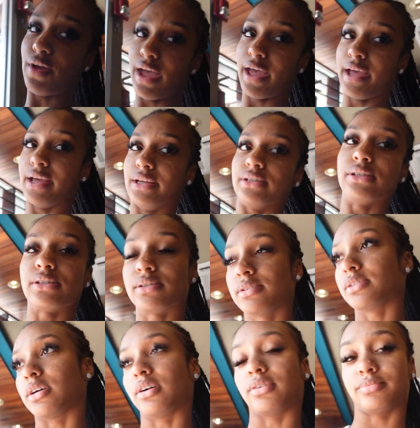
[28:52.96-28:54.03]
fast,
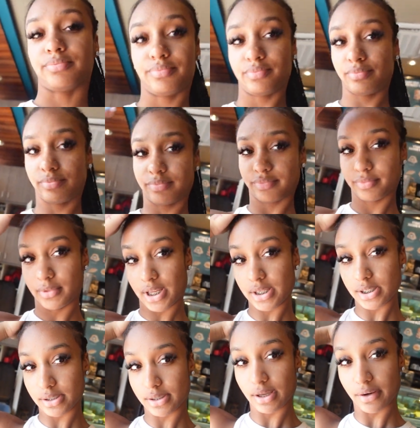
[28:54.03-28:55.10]
so
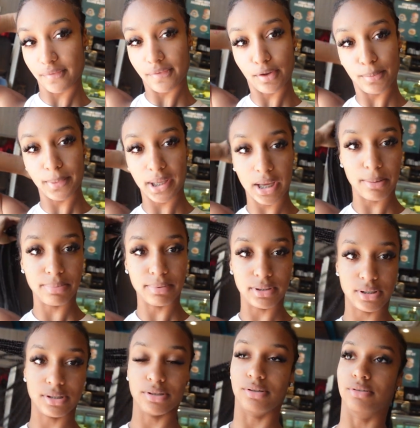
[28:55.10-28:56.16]
this is gonna fill me up
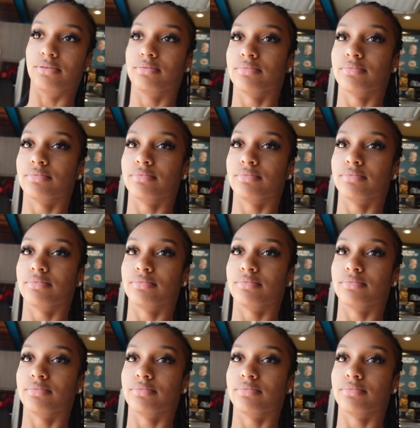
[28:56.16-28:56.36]
until